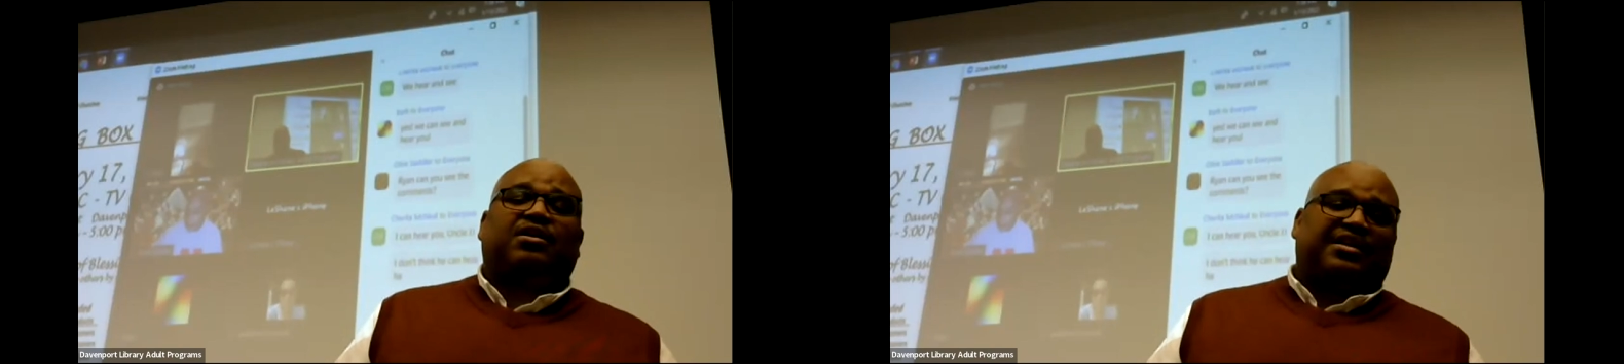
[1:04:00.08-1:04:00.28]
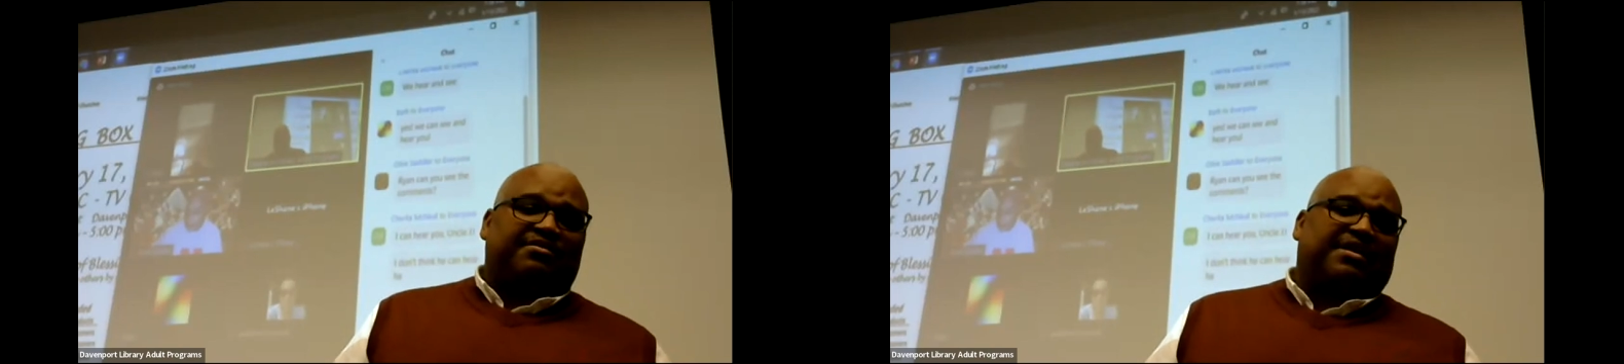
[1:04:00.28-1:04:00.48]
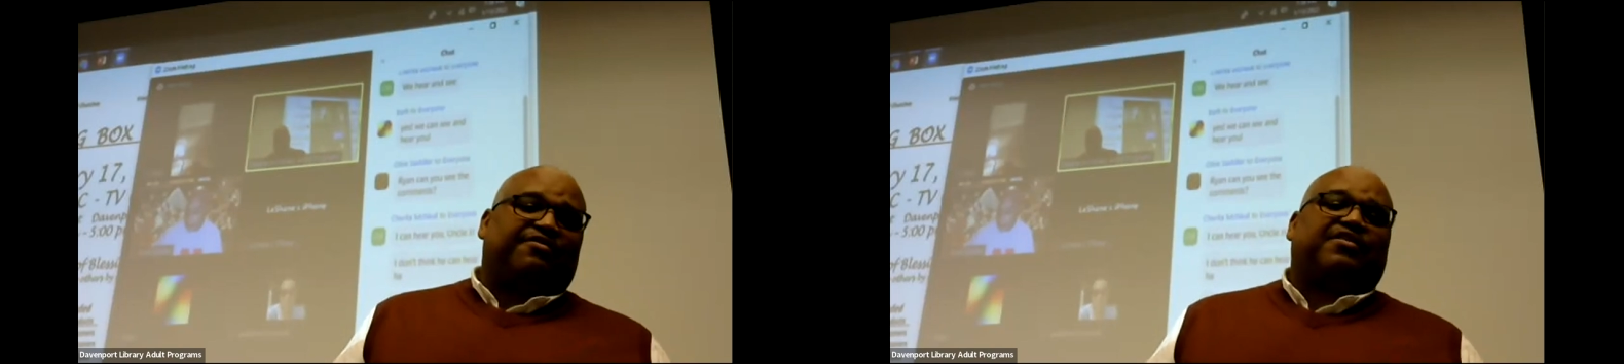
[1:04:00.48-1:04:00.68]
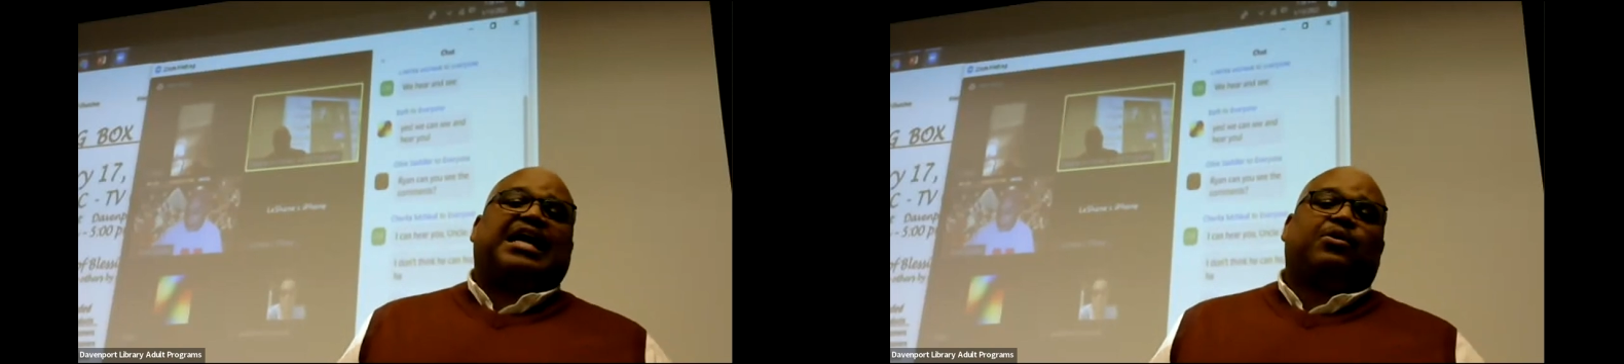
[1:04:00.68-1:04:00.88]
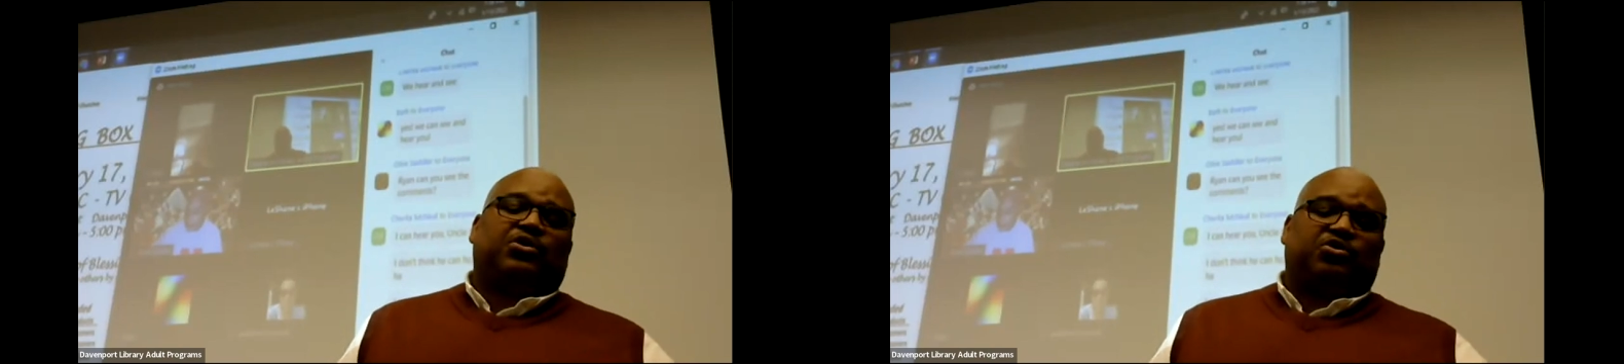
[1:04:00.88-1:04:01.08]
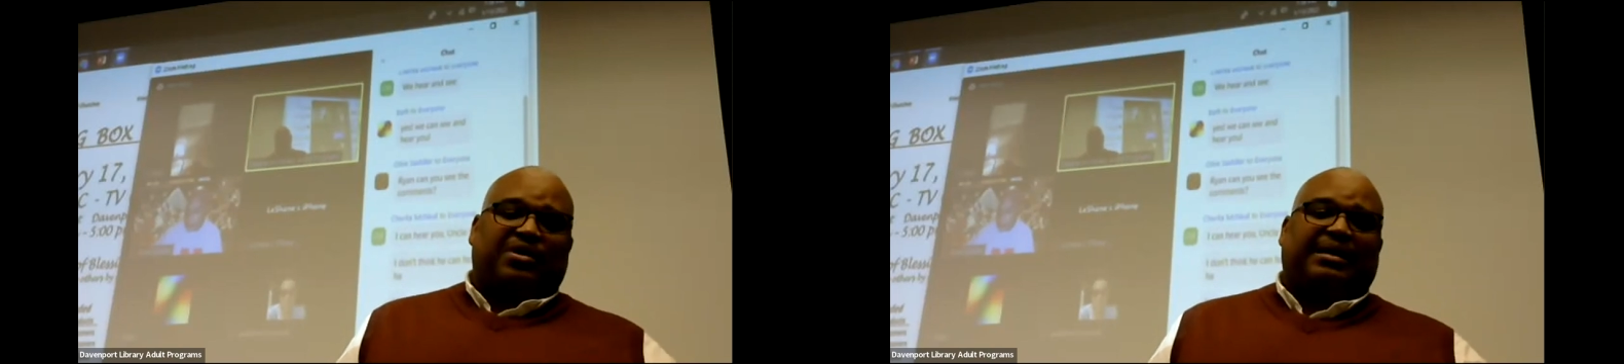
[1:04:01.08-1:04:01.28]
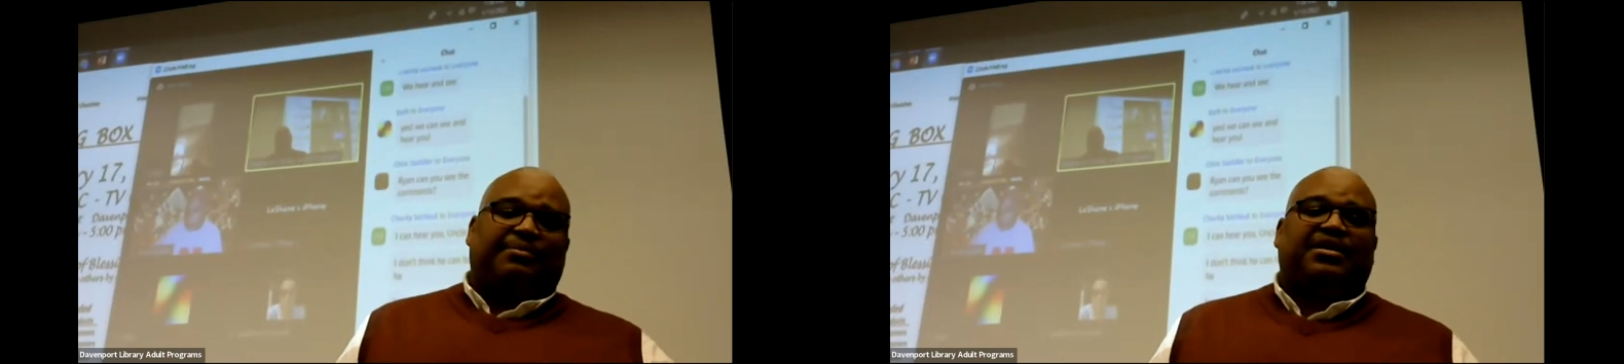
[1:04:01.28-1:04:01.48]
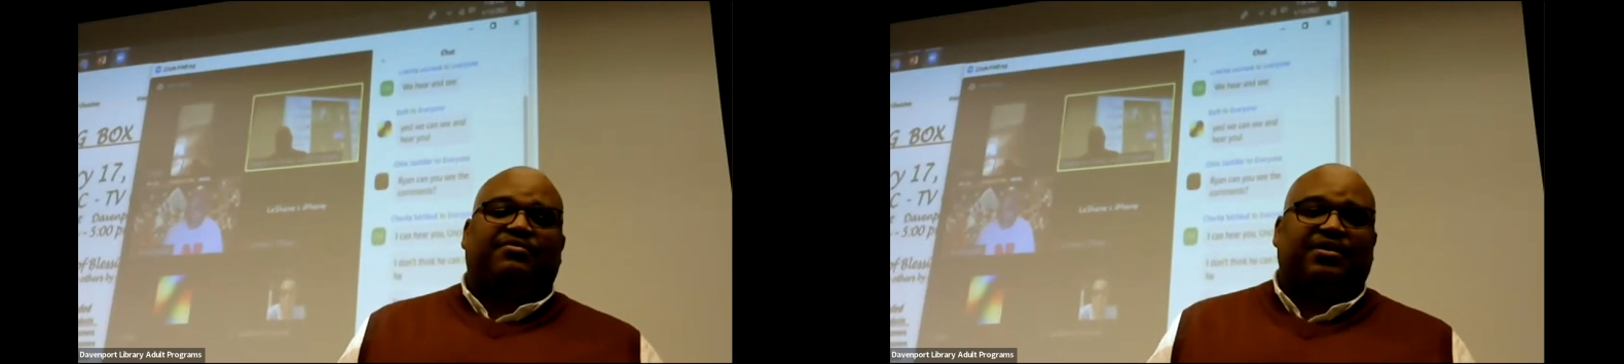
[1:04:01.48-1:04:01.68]
gone, to give me my flowers while
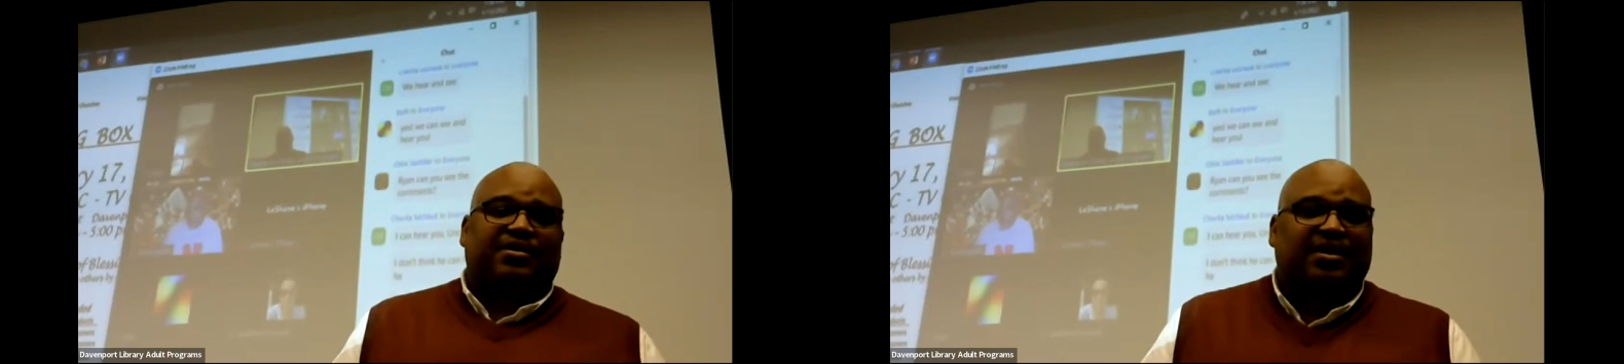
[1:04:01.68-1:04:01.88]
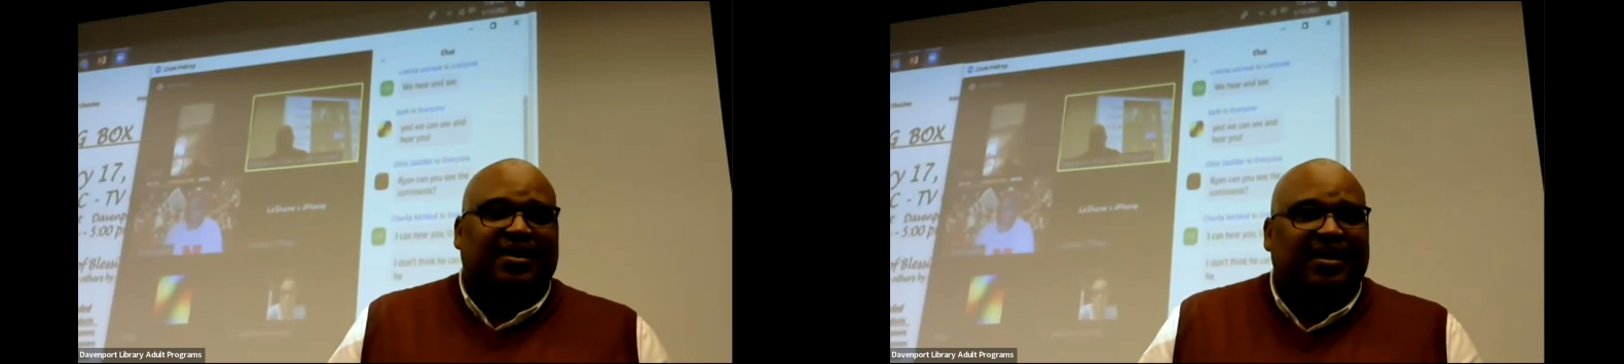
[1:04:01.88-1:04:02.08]
I'm living.